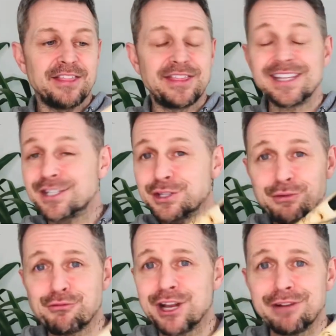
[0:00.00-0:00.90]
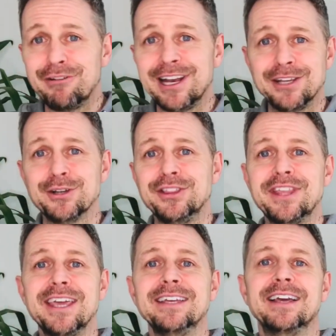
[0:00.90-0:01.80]
This is a really, really good
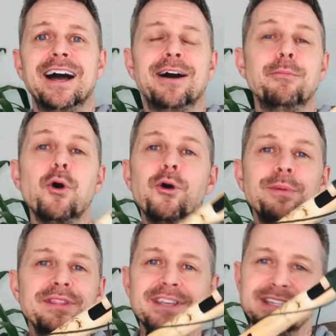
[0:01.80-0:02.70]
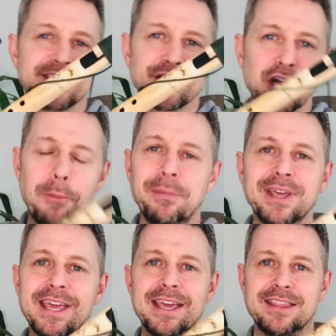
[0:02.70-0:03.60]
thing. I'm hoping this isn't
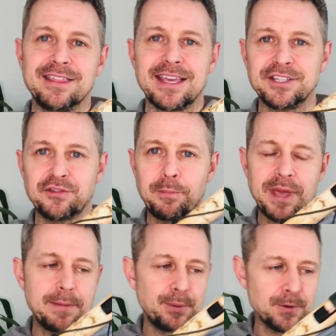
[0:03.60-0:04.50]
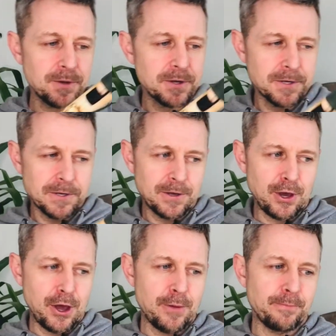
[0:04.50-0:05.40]
complicating things for people,
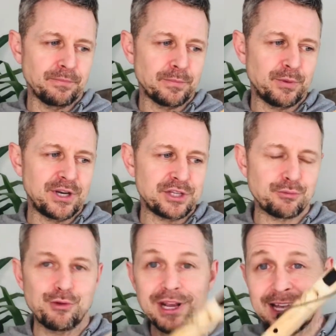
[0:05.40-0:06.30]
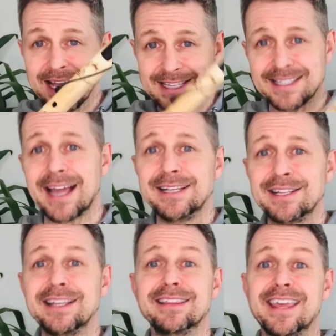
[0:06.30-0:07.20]
but it's a really
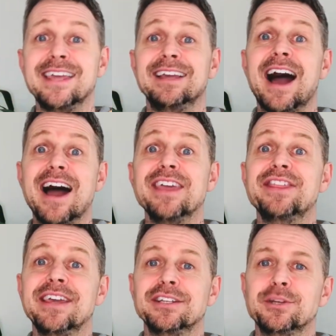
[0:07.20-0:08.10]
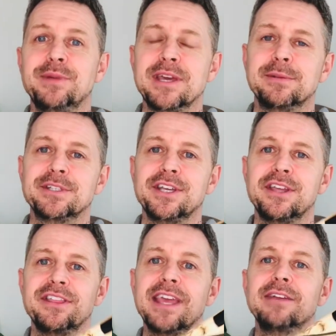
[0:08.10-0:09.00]
exciting thing, I think, to be able
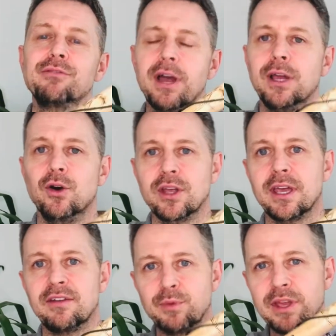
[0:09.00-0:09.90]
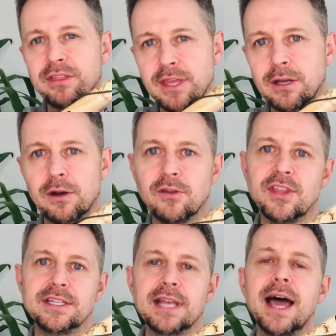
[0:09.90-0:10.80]
to think, right, okay, if we could think along
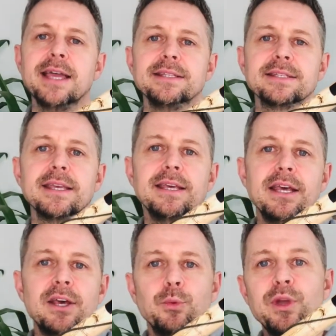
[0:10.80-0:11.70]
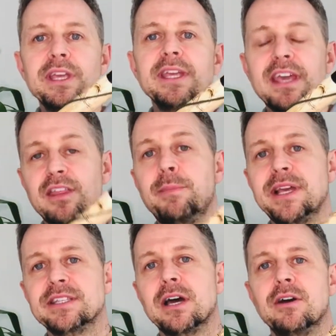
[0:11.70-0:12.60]
these lines, we can get the
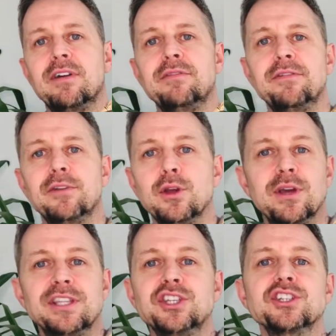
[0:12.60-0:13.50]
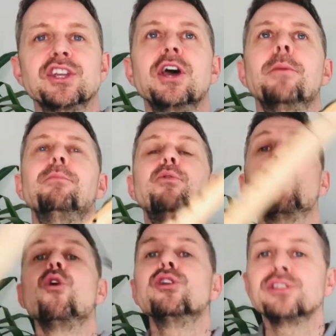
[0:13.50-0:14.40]
best out of every flute. It just
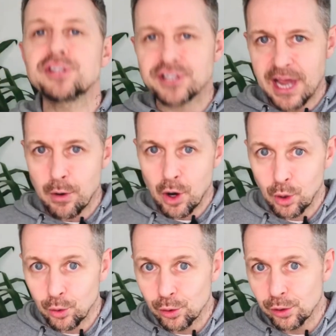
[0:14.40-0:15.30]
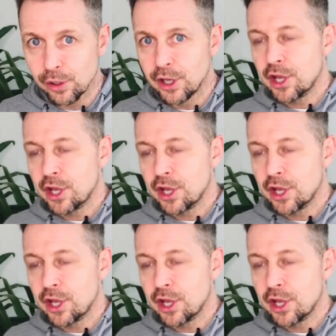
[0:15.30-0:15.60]
broadens our whole